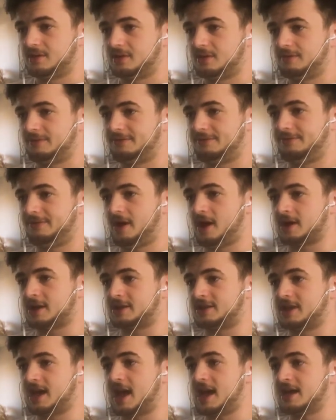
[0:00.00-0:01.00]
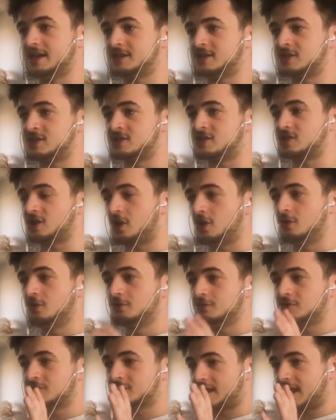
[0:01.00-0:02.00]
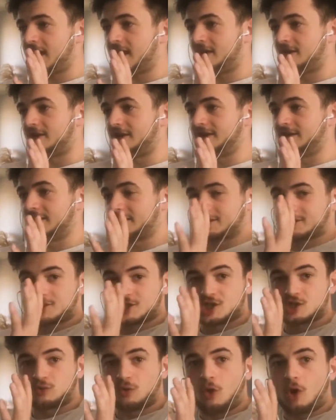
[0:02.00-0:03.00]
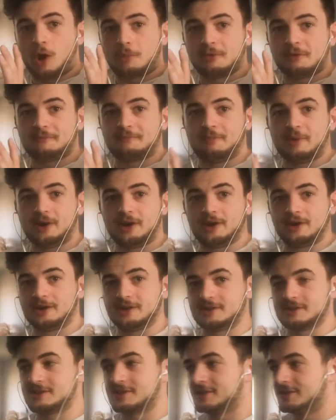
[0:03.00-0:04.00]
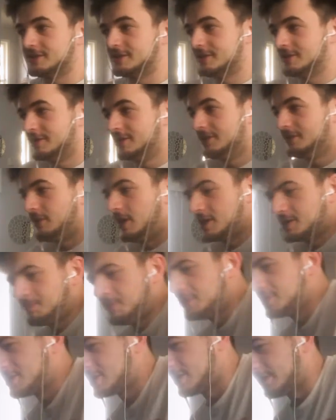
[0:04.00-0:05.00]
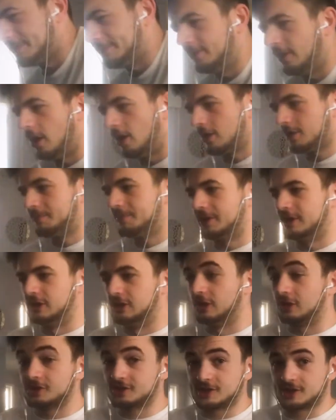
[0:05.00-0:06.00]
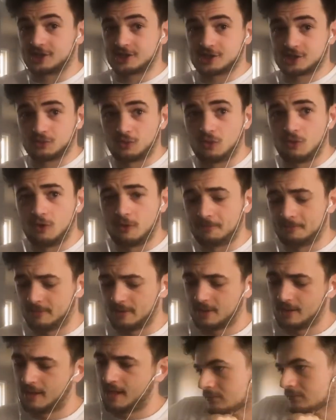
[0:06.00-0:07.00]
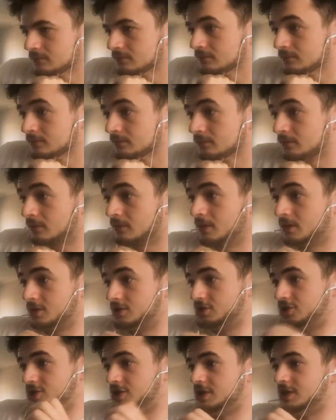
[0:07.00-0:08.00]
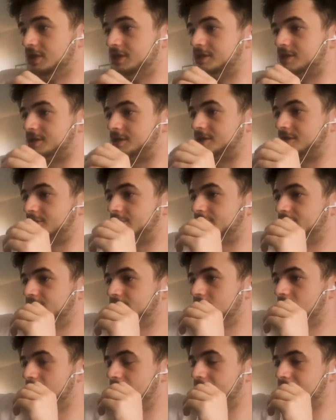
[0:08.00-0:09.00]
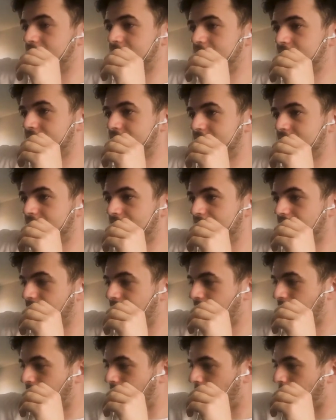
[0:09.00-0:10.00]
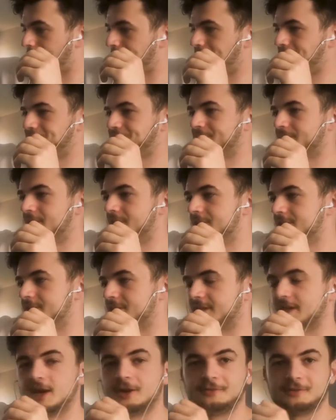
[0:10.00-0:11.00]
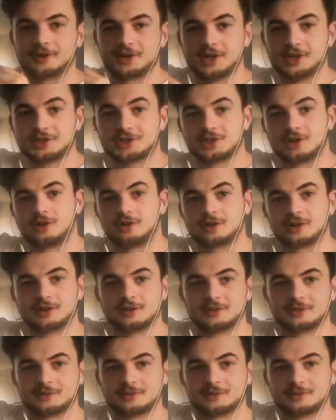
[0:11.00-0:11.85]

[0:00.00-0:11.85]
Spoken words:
Fuck, that is so scary. Like a swarm of birds. Well, I suppose it's a flock, but it looks like a swarm. Jesus Christ. It's like Alfred Hitchcock.